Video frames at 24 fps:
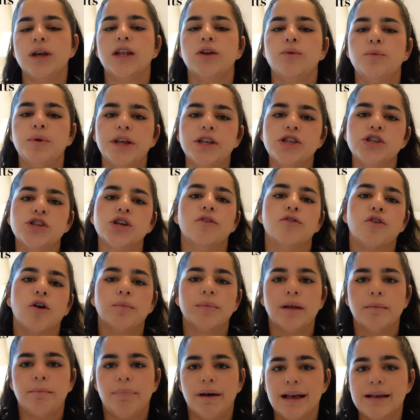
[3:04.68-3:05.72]
in which, from
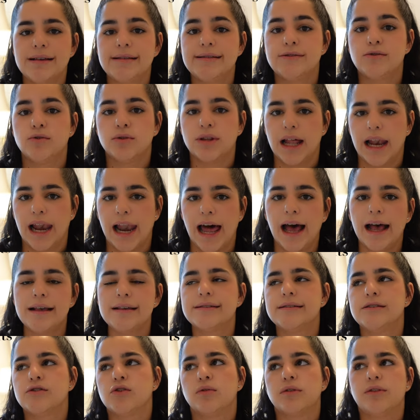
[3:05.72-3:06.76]
the best to the
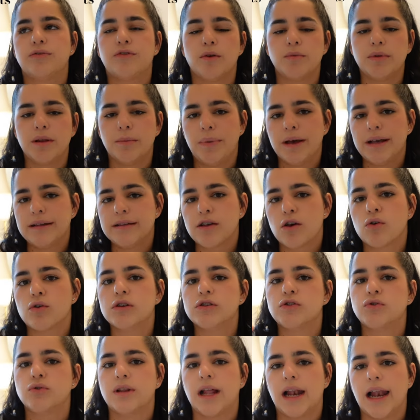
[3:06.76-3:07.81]
last, so from the best
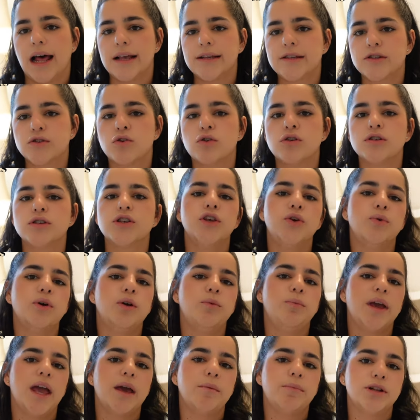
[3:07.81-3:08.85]
course to the last course, you will
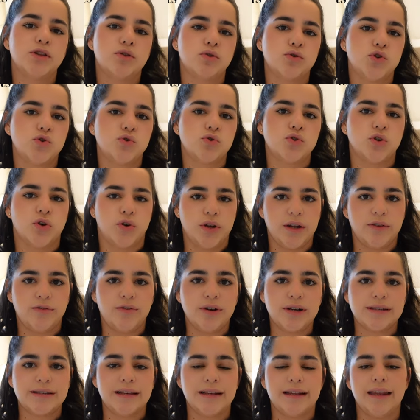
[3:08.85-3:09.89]
be able to choose your
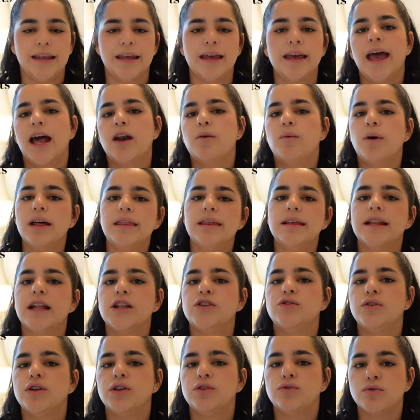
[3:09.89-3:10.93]
university. And one thing
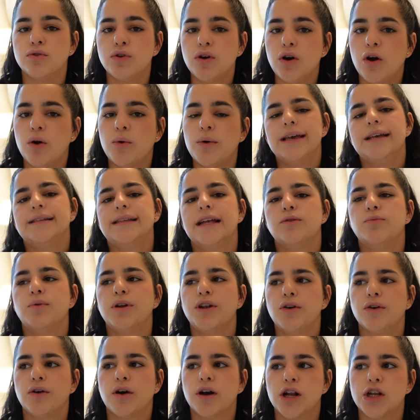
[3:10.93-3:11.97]
that you need to know is that when
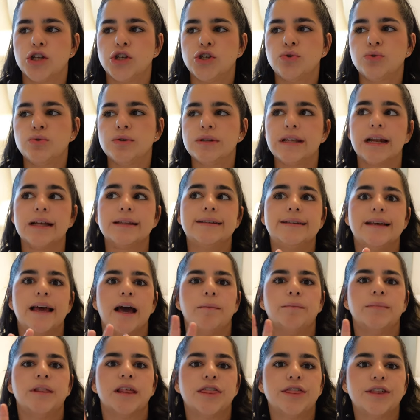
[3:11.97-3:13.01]
you're going to choose, let's say
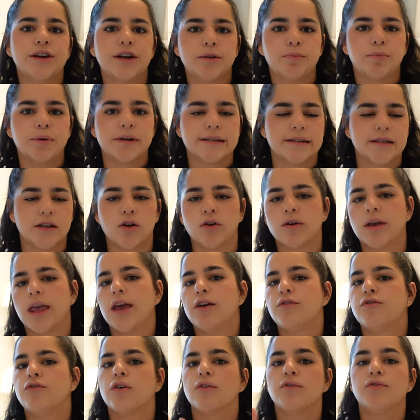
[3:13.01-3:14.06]
I'm the third person, okay,
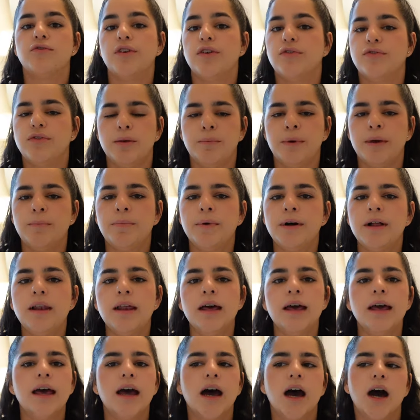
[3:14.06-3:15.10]
from 50 people,
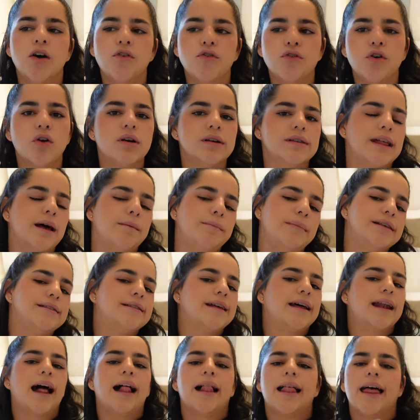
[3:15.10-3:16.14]
of course that means
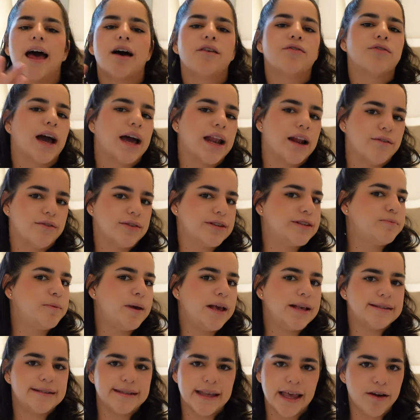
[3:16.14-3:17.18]
that I'll have kind of a
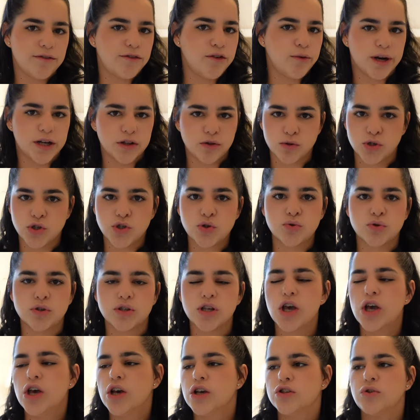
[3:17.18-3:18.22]
space everywhere to choose,
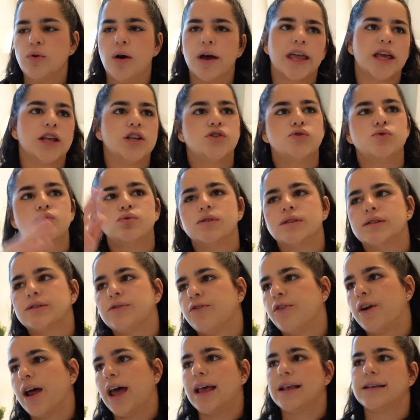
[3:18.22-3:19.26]
so I can choose
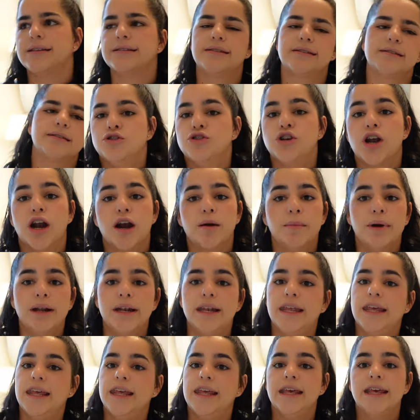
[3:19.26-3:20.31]
France,
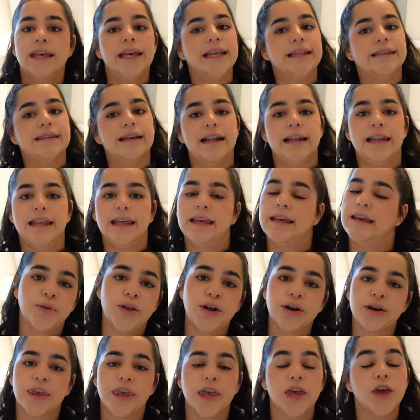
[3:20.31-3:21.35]
Germany, Italy,
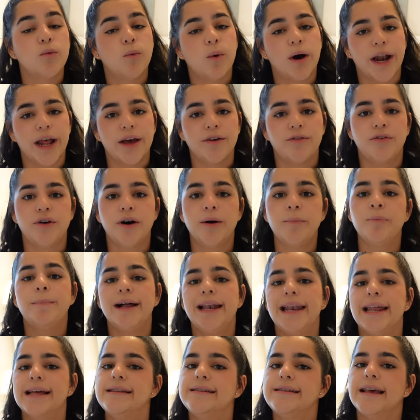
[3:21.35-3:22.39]
Turkey, whatever. But
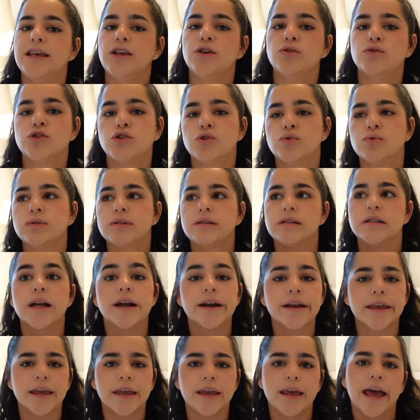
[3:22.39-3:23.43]
let's say you choose
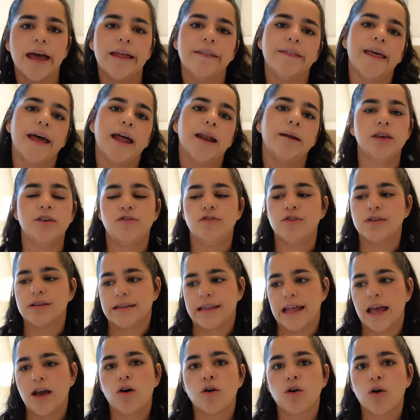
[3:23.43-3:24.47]
Turkey, and then if you
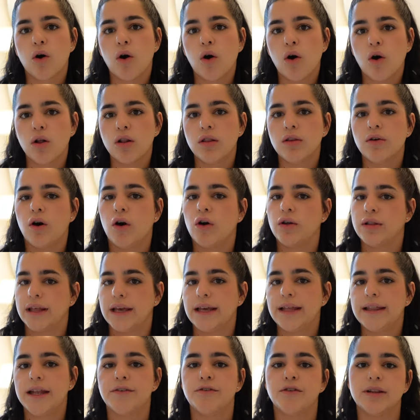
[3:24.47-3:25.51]
stay on call on the
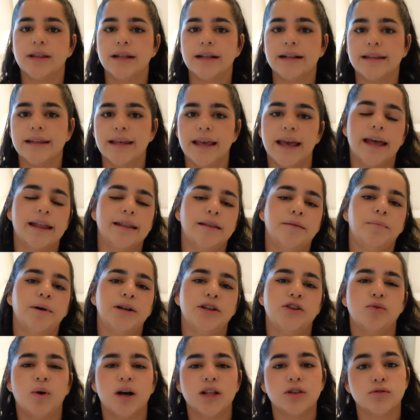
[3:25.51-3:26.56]
interview till the end
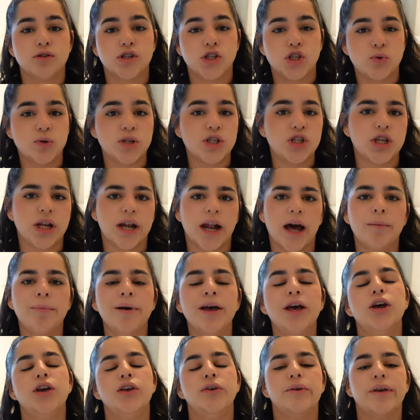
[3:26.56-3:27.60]
but you want to switch it up,
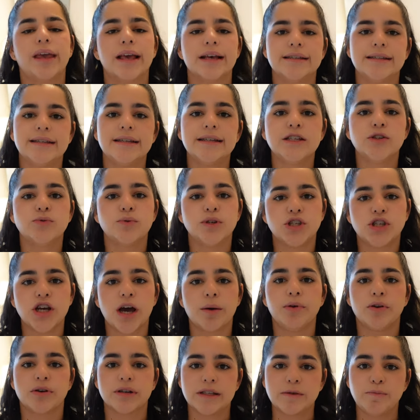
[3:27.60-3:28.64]
you can still switch
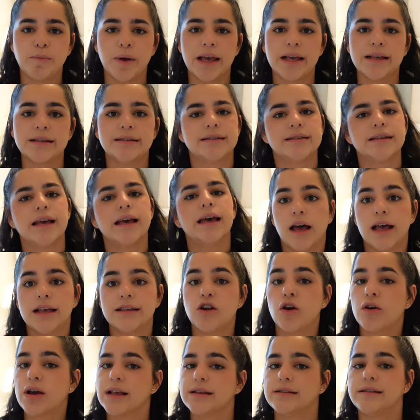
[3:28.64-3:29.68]
up your space as
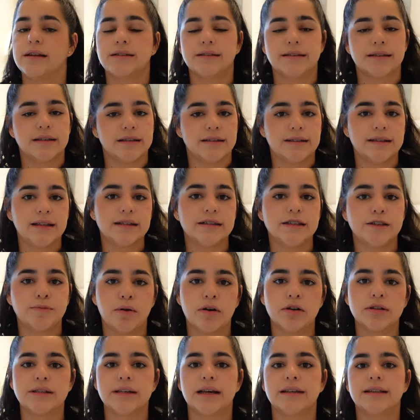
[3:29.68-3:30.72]
long as there's still
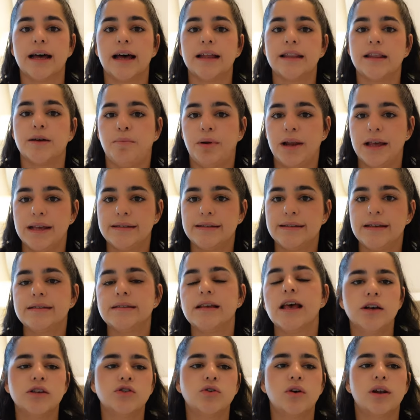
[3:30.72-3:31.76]
spots at other places.
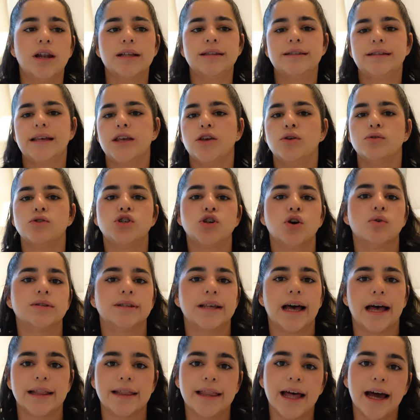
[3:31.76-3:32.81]
So let's say you chose
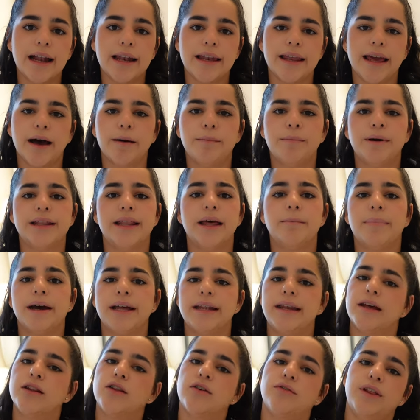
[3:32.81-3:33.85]
Antalya, but then by
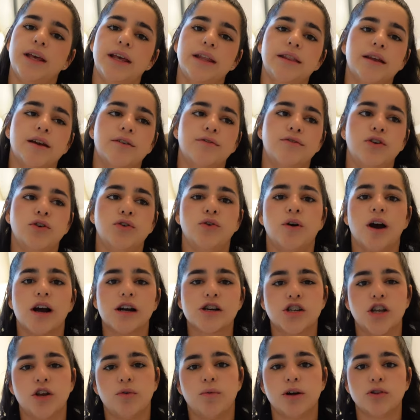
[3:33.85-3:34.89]
the end of the interview you
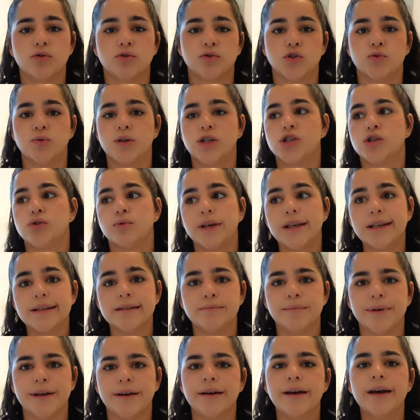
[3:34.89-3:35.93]
actually want to switch to
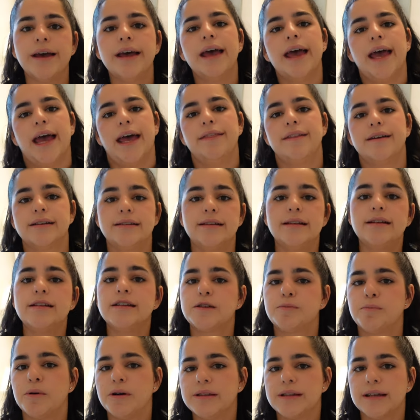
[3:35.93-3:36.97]
Izmir, and there's still
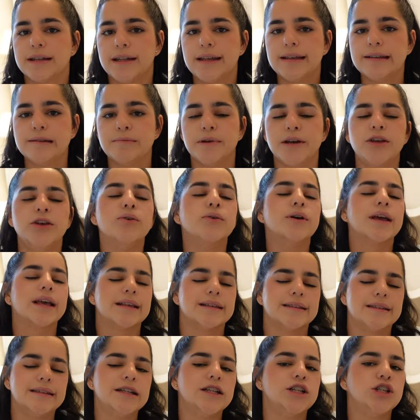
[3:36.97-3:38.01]
spots at Izmir, you can
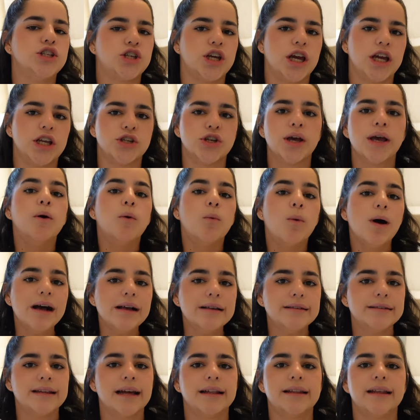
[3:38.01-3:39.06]
still change. But
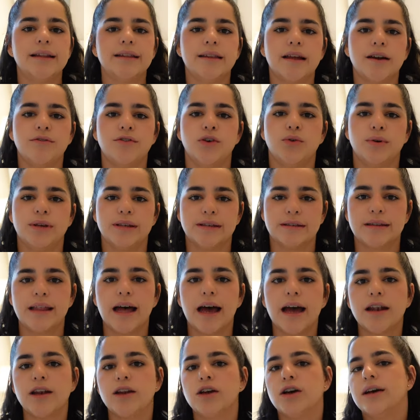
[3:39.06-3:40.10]
once that interview is
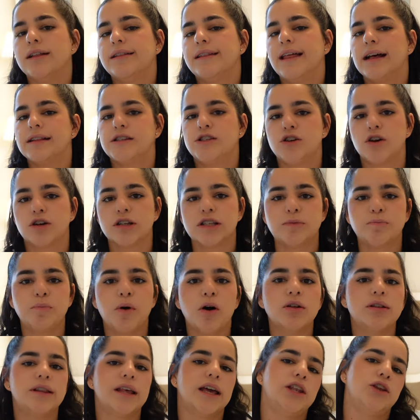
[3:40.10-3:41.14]
done, that's your
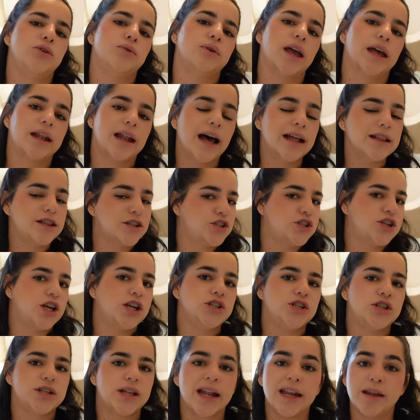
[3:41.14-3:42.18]
spot and you cannot
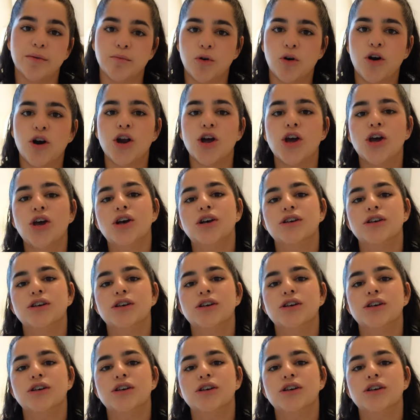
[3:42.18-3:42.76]
change it anymore.